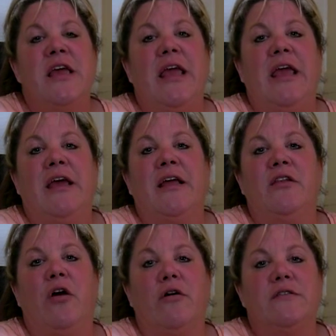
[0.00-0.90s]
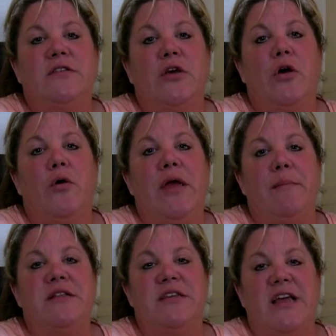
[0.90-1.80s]
and also
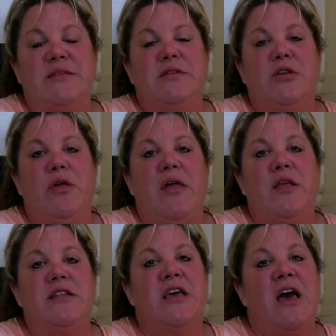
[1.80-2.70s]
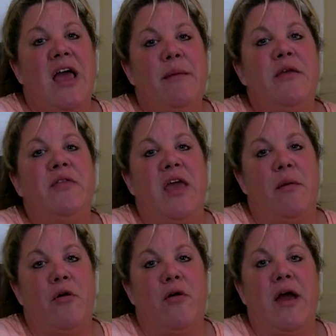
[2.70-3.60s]
hypnotized me so that the time in the
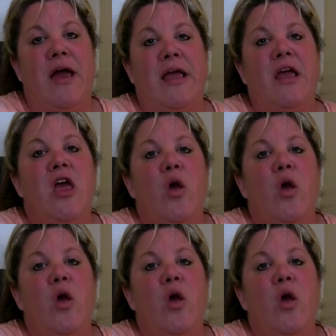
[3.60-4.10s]
MRI